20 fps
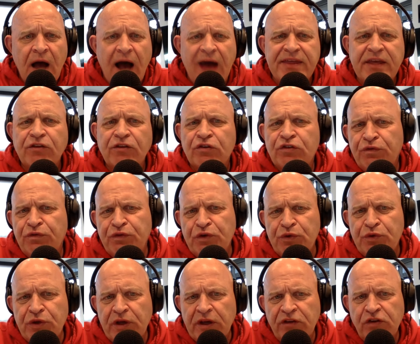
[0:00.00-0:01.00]
I think there's a
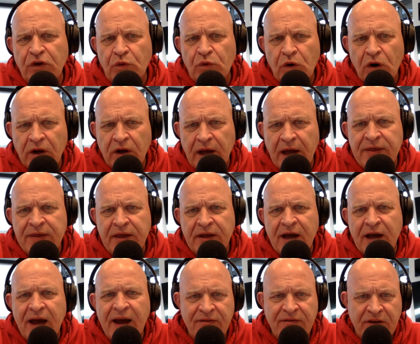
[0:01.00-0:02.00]
few things at work. I think
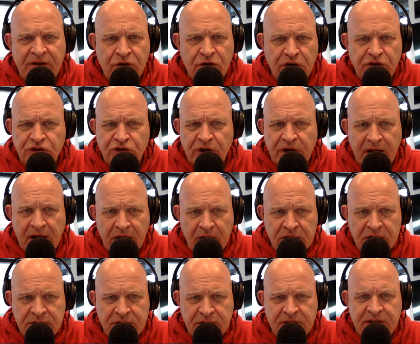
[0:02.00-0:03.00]
not having Christian
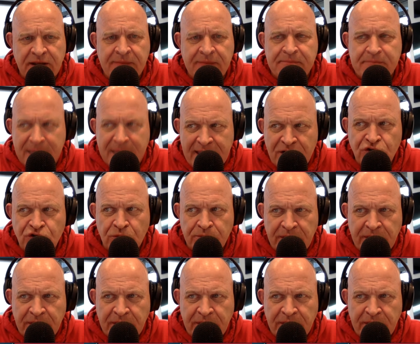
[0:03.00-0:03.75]
Harris is a major,